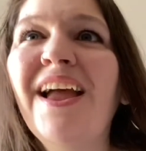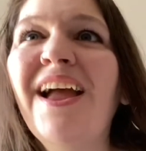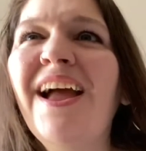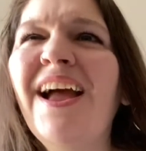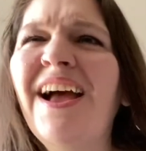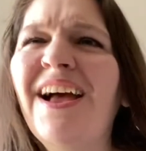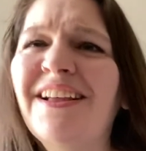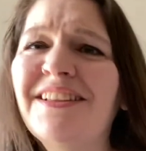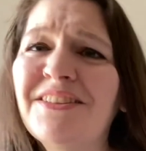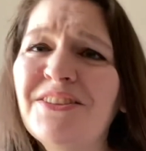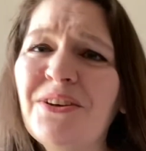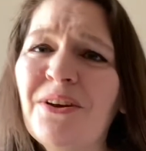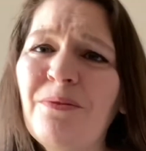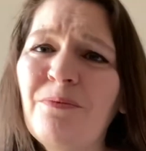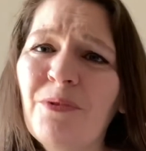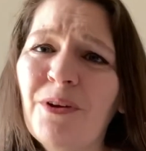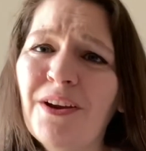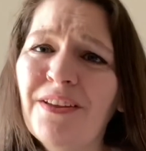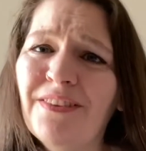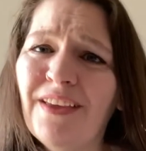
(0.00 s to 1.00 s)
And so I'm
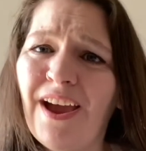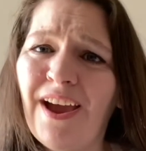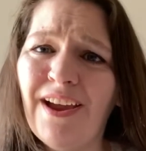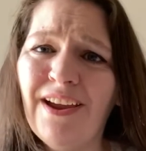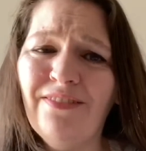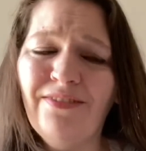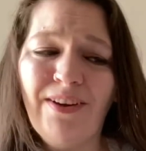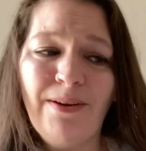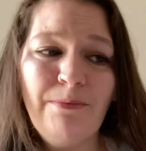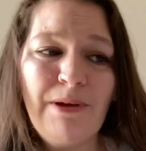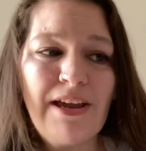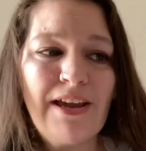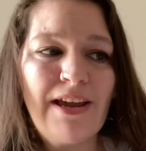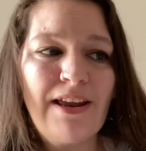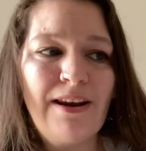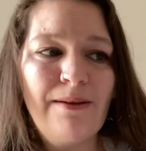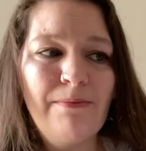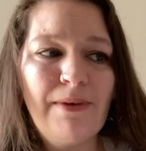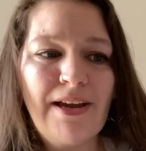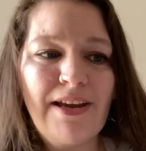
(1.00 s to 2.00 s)
worried that if I make it,
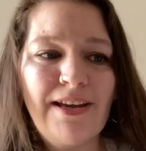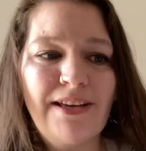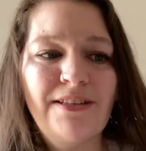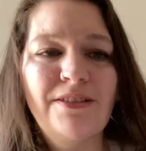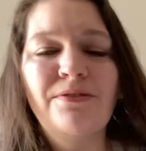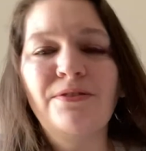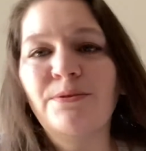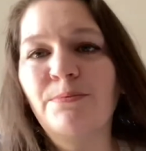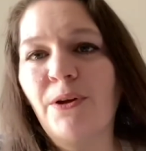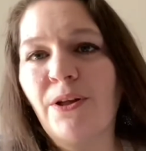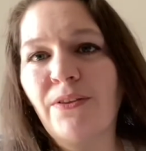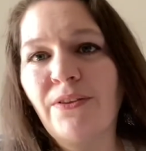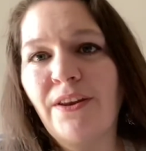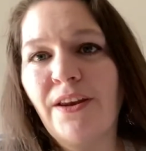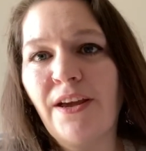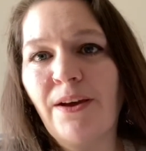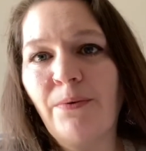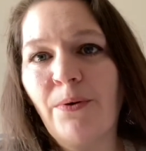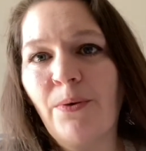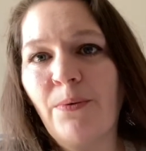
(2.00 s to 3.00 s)
it might get too small and then
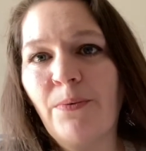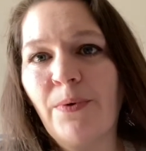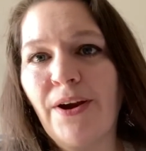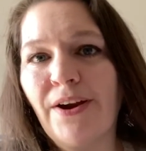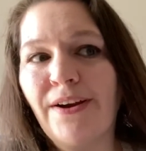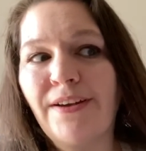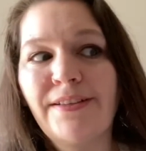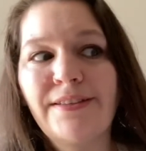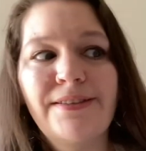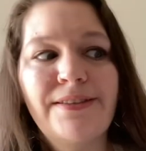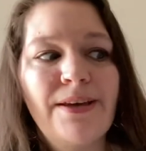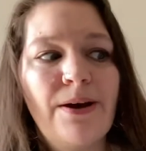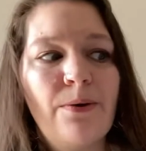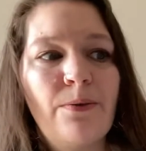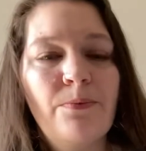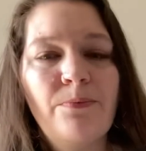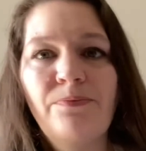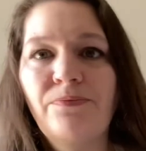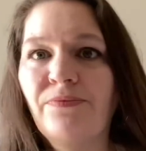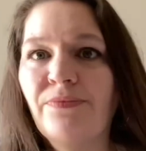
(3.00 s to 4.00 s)
I won't wear it. So
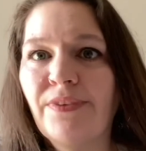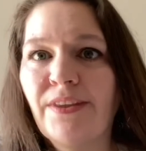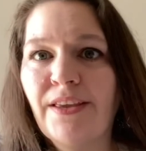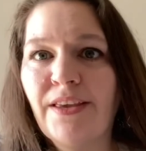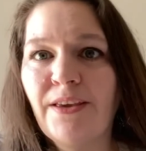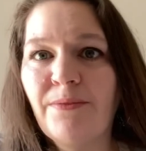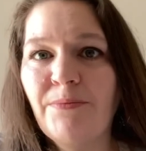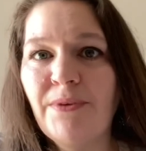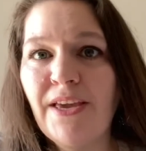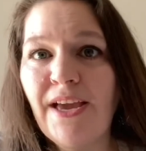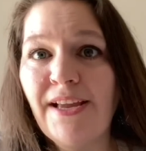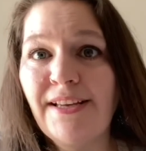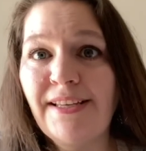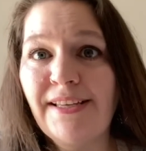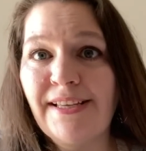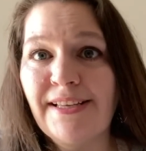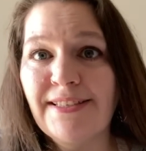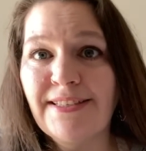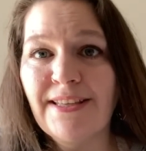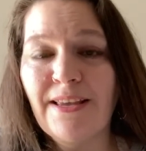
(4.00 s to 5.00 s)
give me
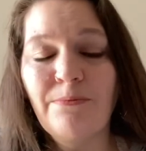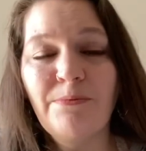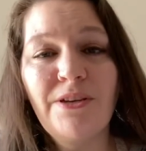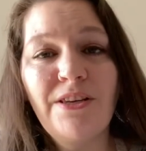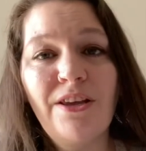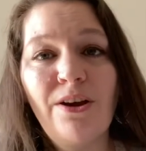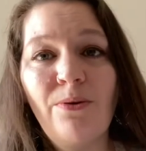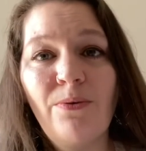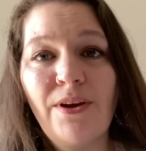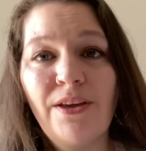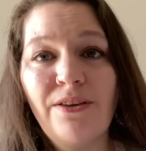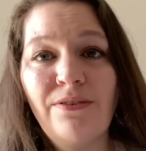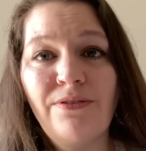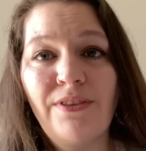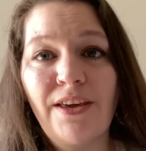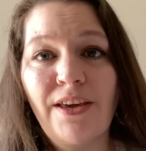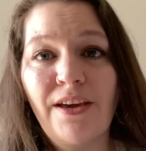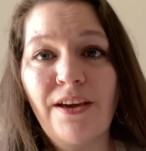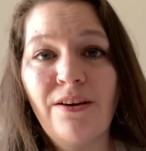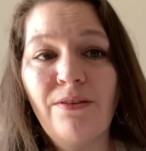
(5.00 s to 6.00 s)
ideas. Let me know what you
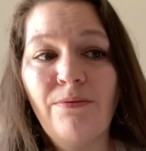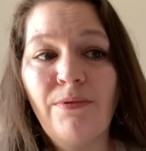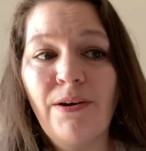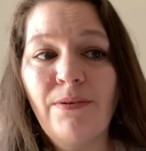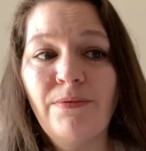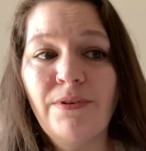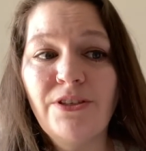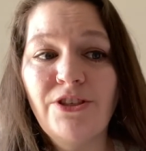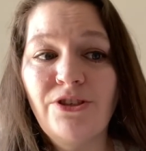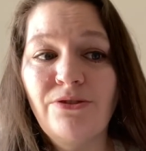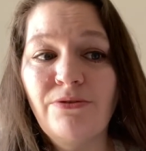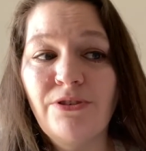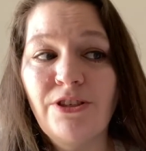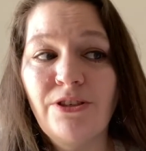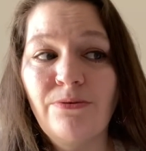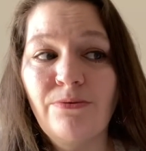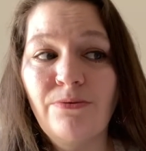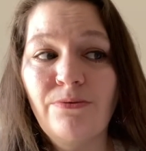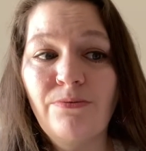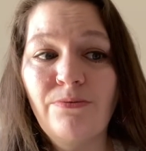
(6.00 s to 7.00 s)
think. What would you
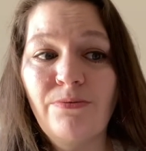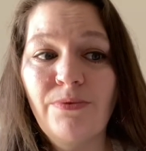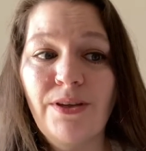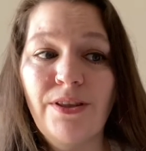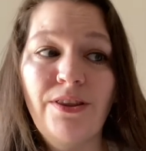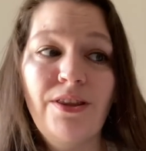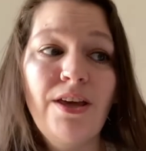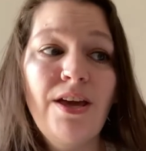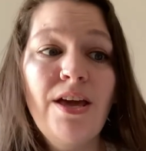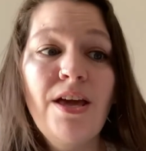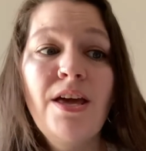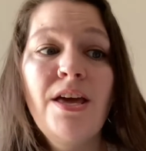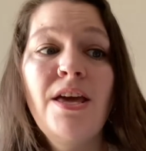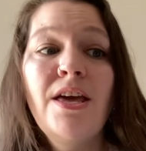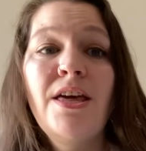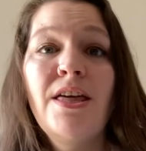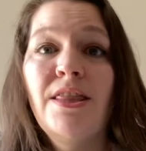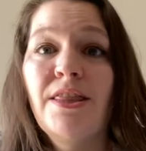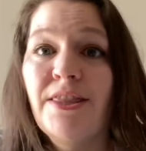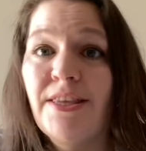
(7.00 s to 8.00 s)
do with
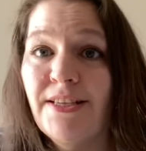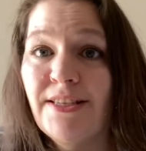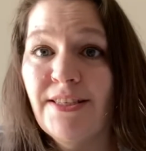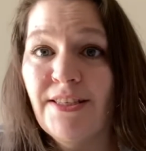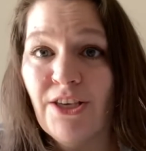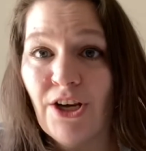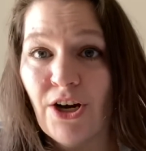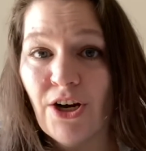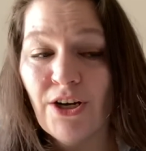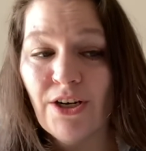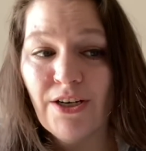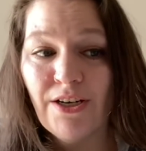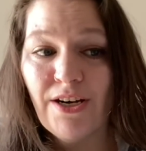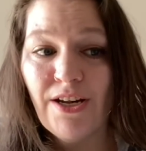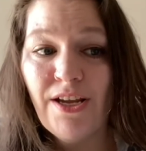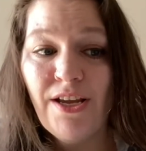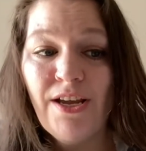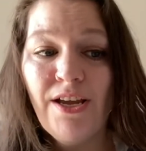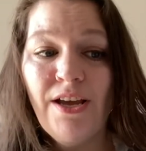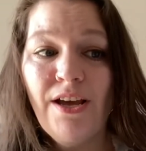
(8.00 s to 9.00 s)
this yarn?
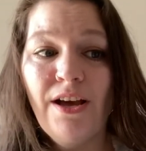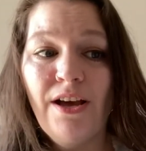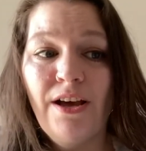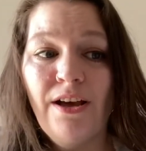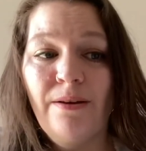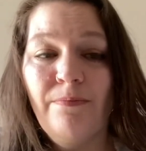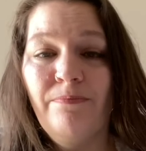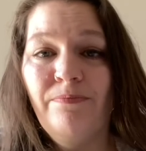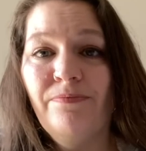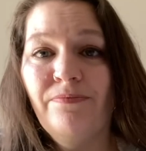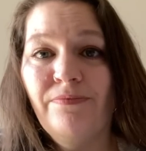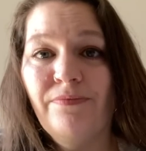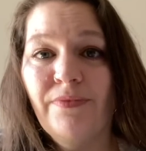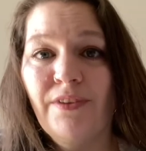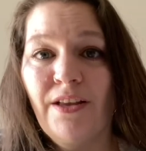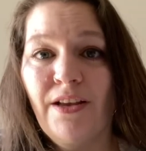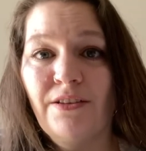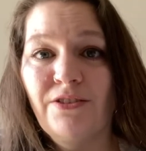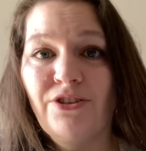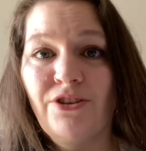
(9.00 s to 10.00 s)

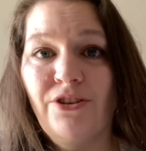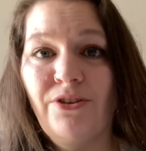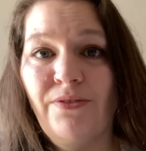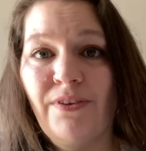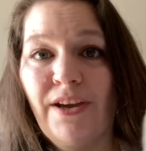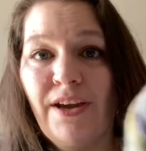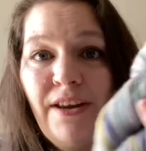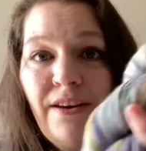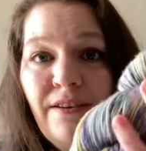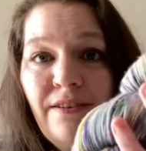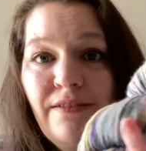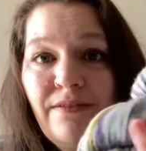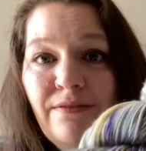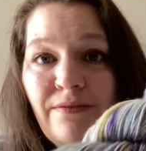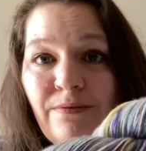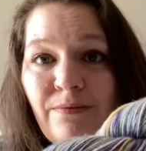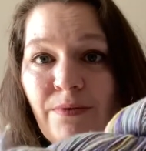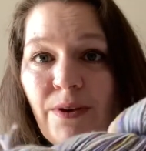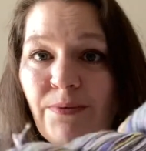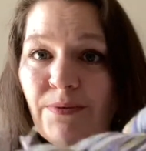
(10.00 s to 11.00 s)
I'll show you again.
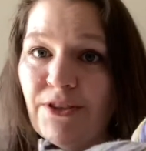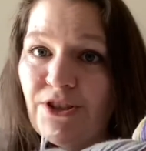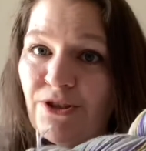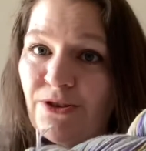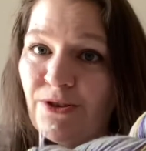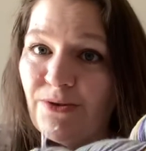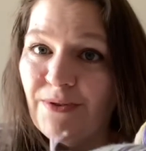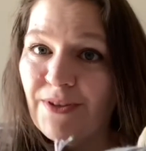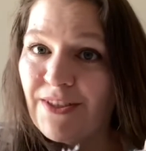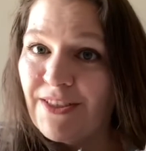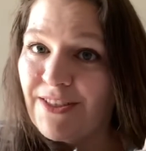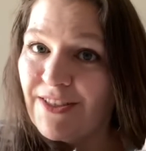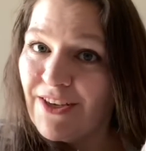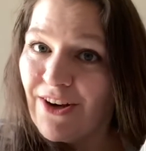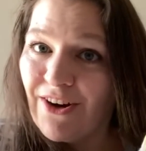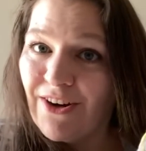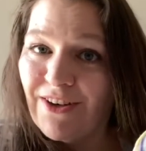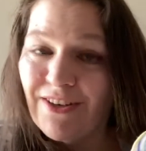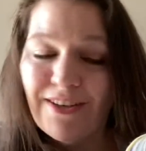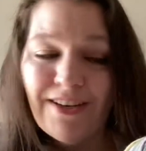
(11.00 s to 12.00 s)
What would you do with this
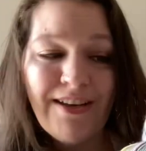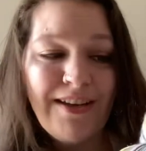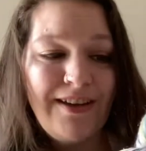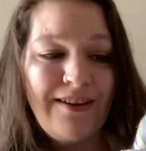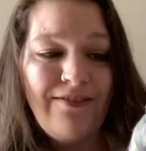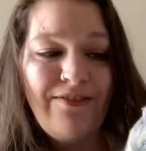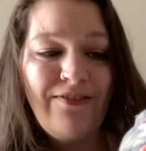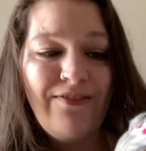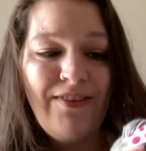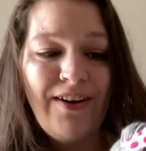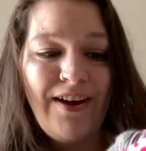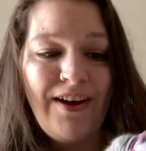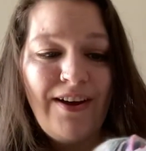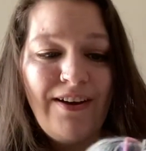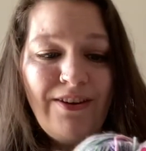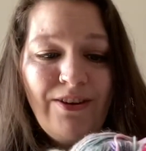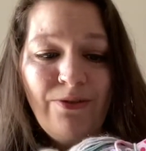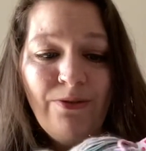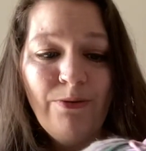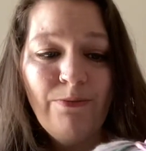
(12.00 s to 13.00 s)
yarn if
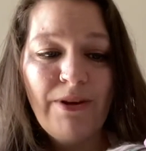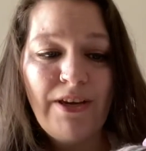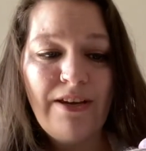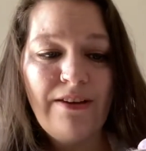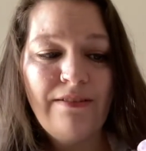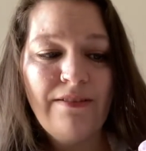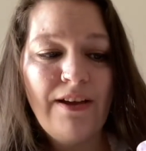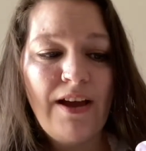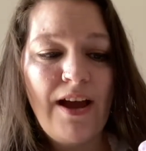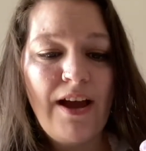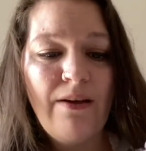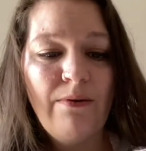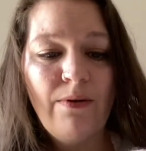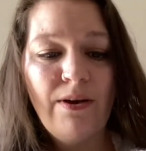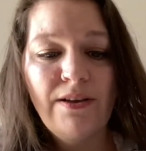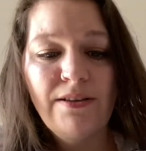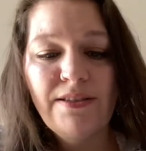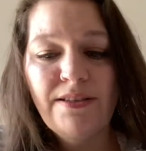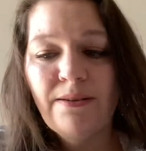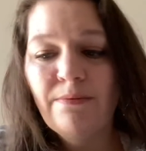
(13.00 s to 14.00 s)
you were me? I
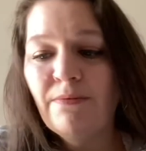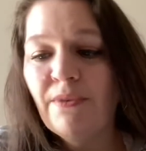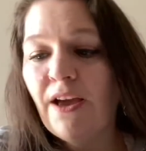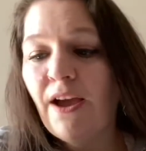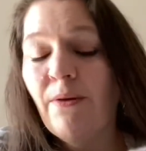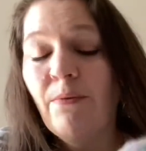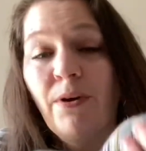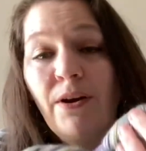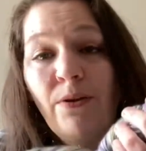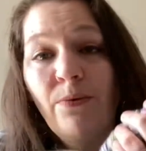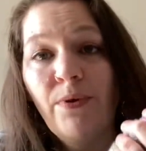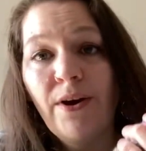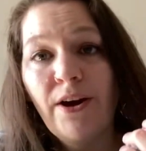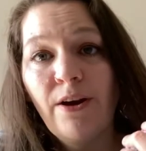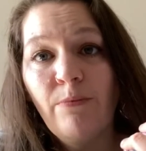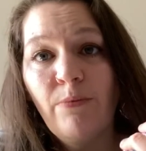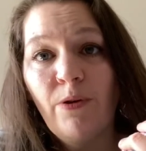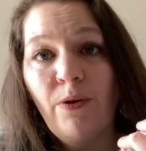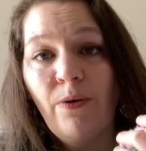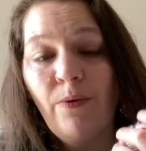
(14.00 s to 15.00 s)
want a
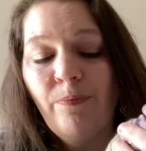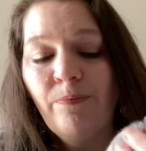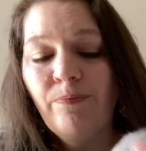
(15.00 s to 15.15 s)
wearable.